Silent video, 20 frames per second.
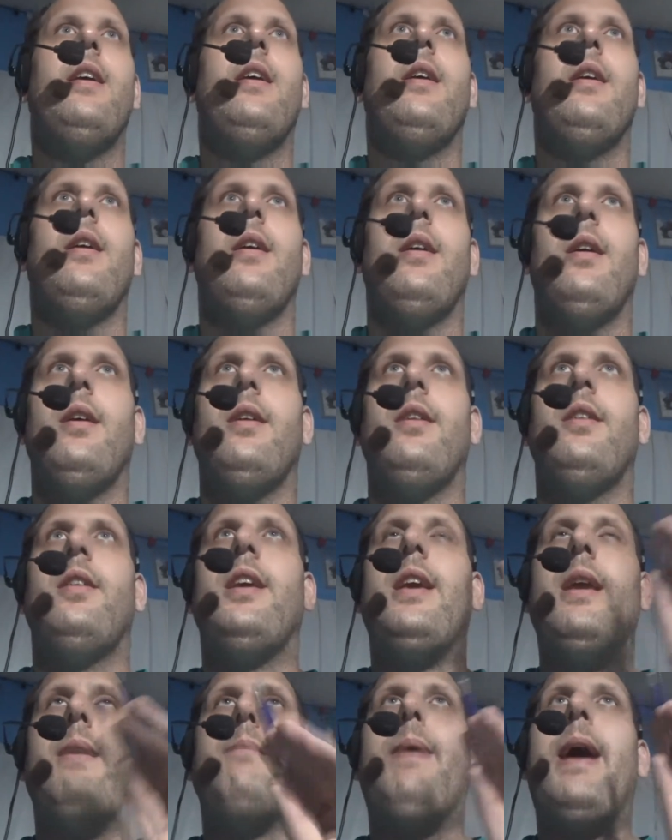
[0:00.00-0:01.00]
to get
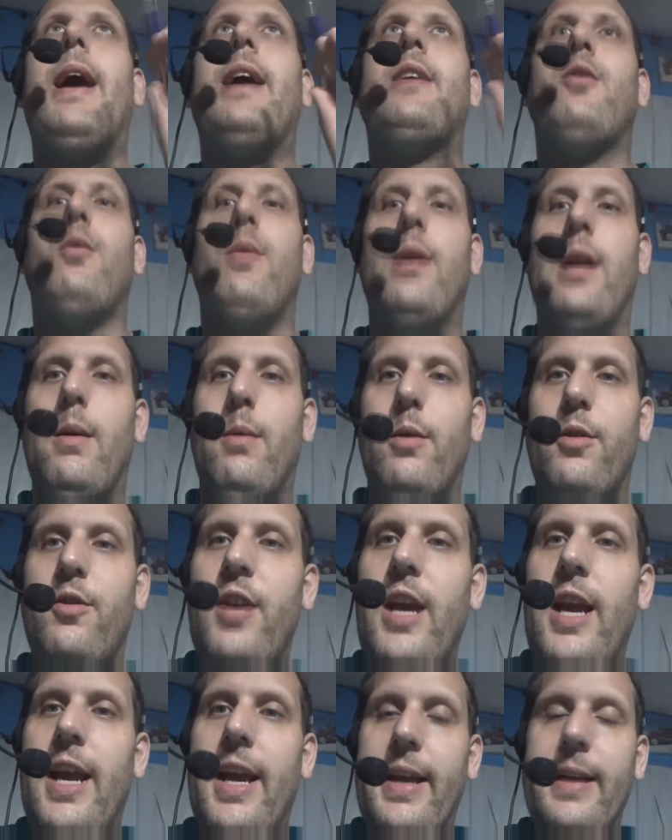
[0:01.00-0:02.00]
back to what I was saying,
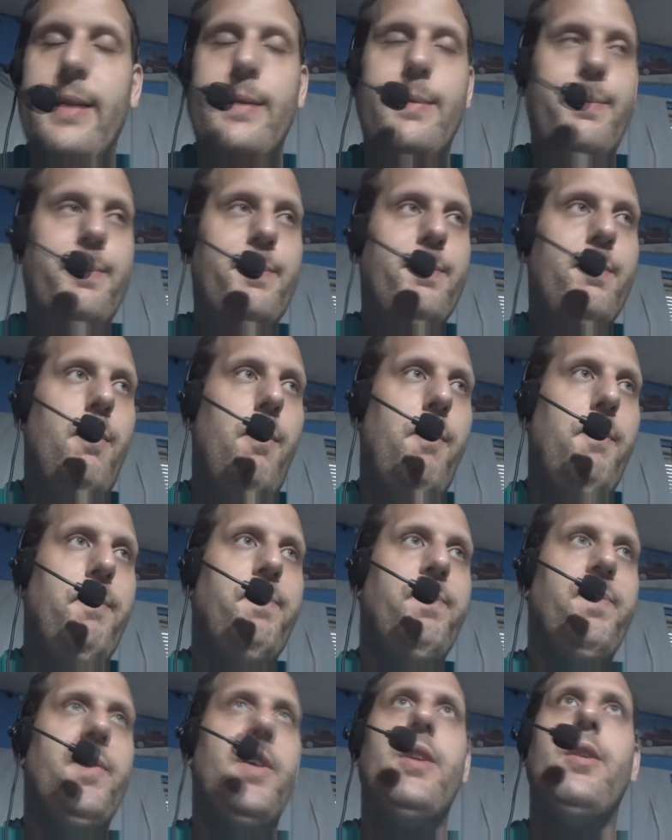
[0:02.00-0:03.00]
the
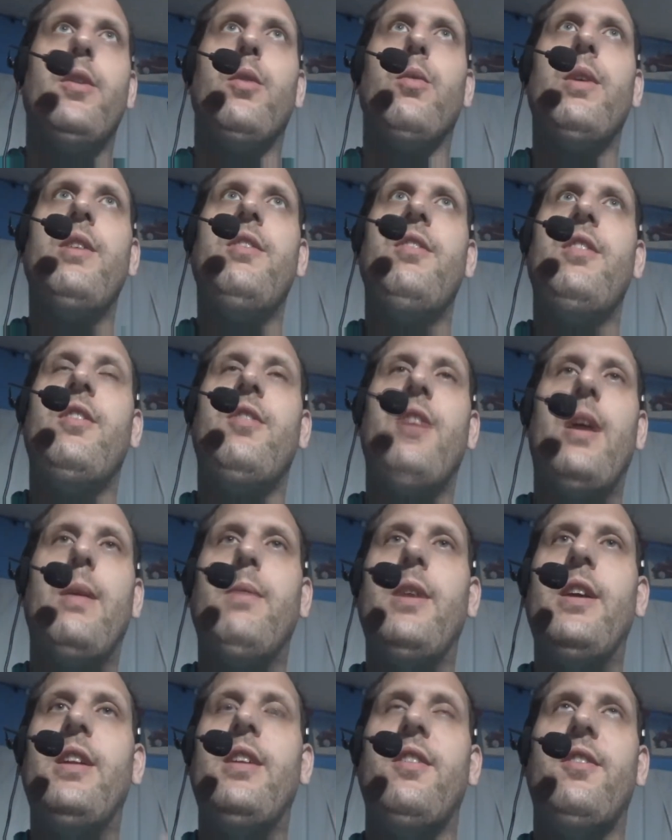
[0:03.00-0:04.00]
reason this update
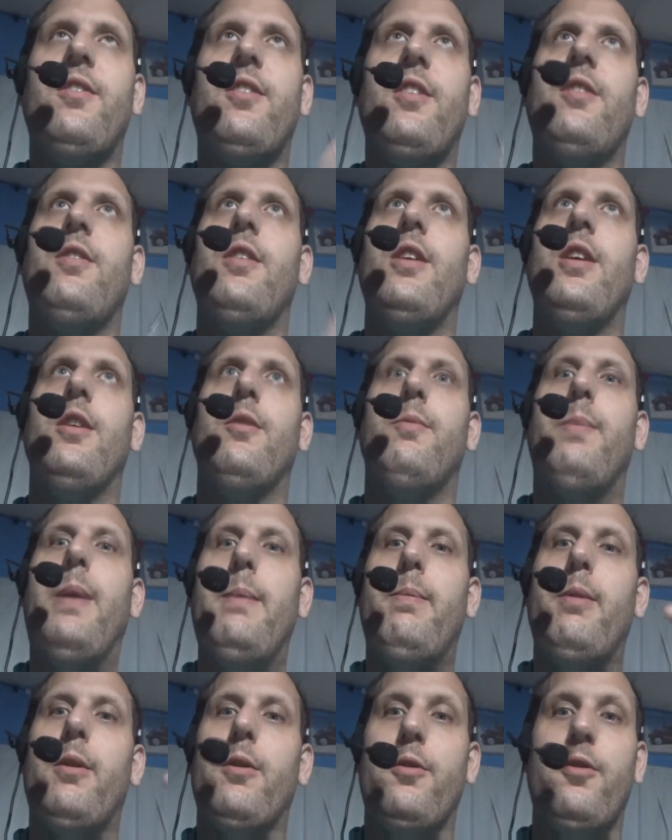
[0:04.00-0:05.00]
exists is people are
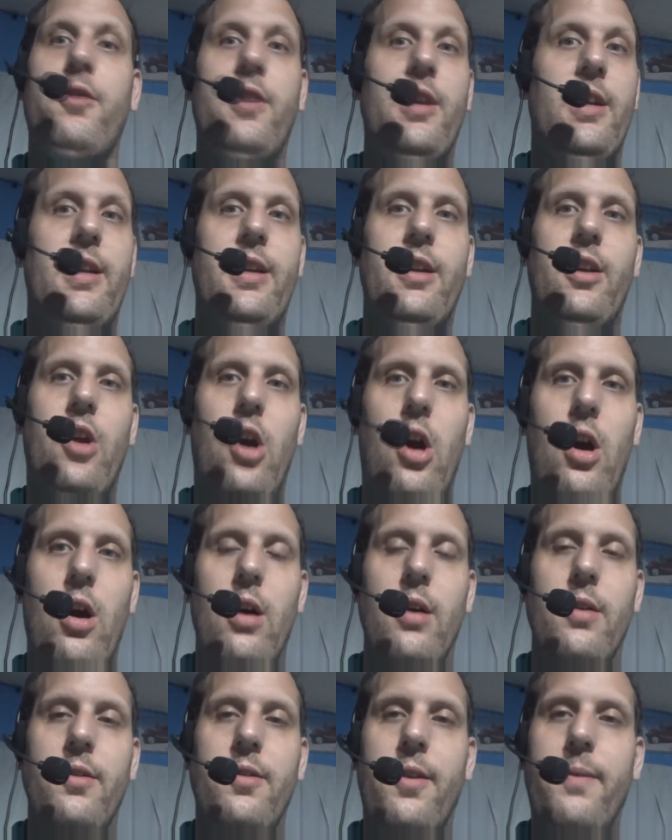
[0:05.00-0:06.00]
stealing the cars.
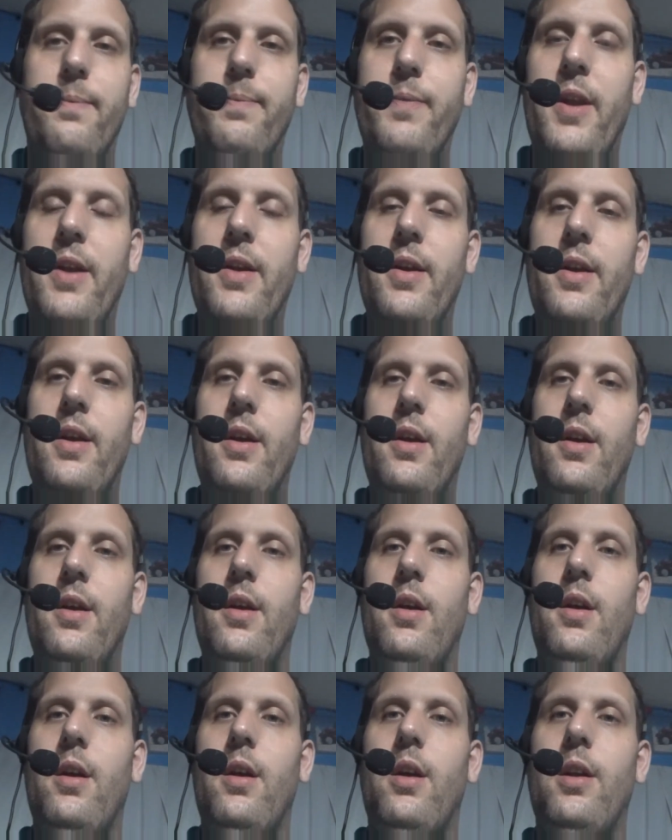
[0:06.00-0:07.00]

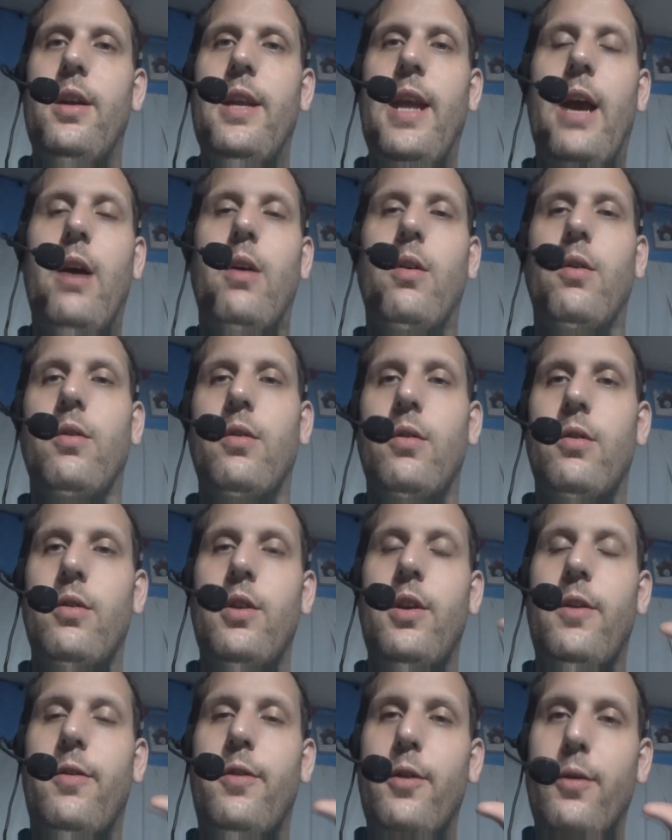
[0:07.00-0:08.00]
Now, if you
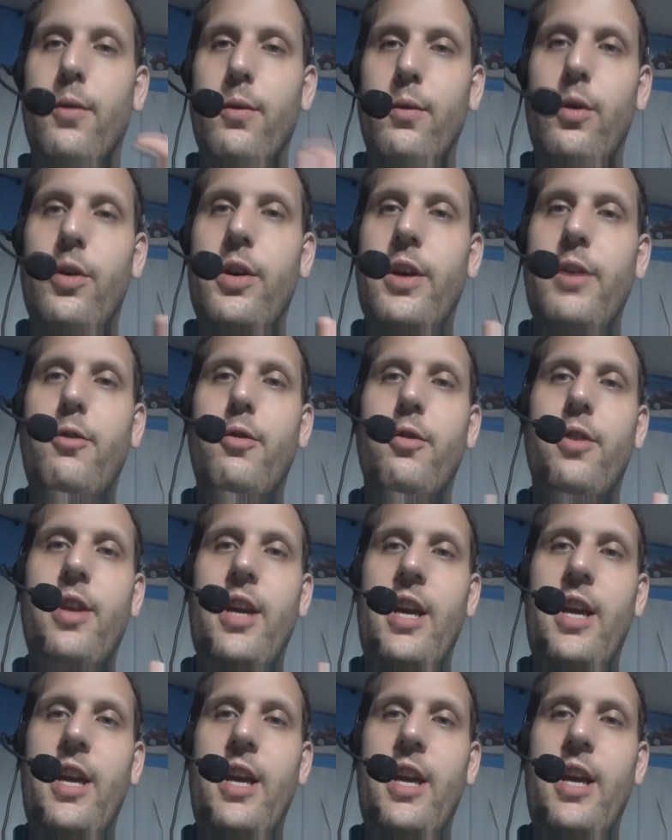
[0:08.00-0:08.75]
look at your key,